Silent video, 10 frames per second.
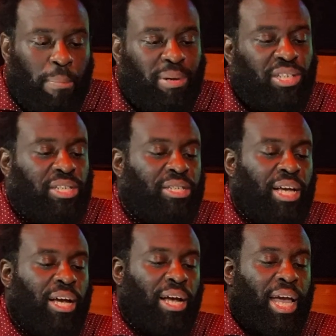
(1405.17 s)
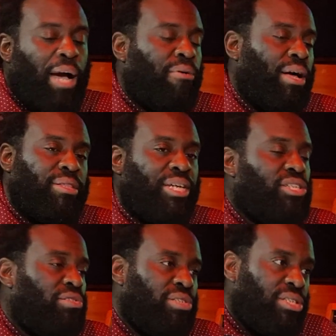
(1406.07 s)
and she said, hey, let's
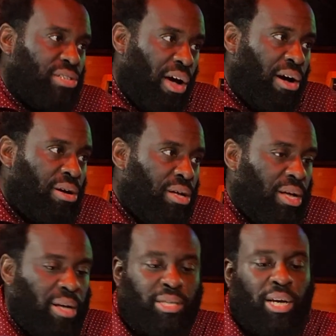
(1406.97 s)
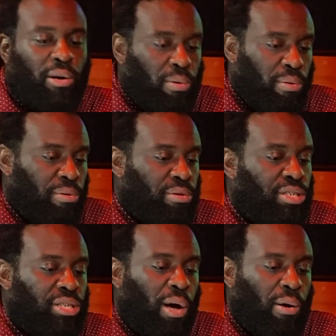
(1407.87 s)
use this song. I was like, cool.
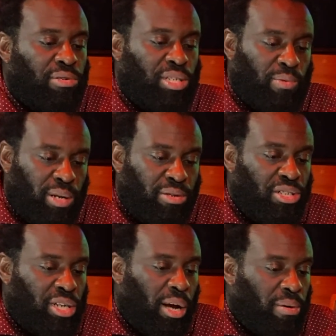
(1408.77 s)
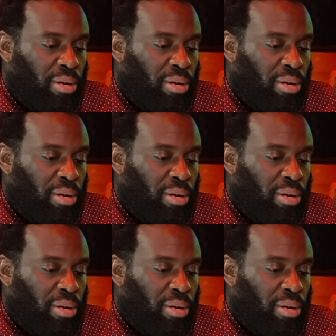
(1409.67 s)
So she went on the show.